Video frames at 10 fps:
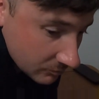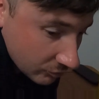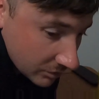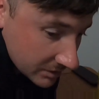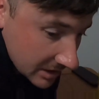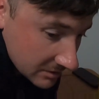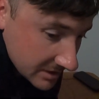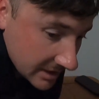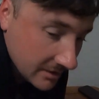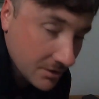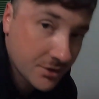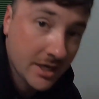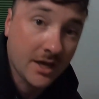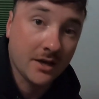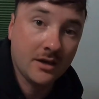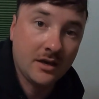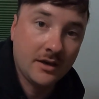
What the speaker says: looked outside the shack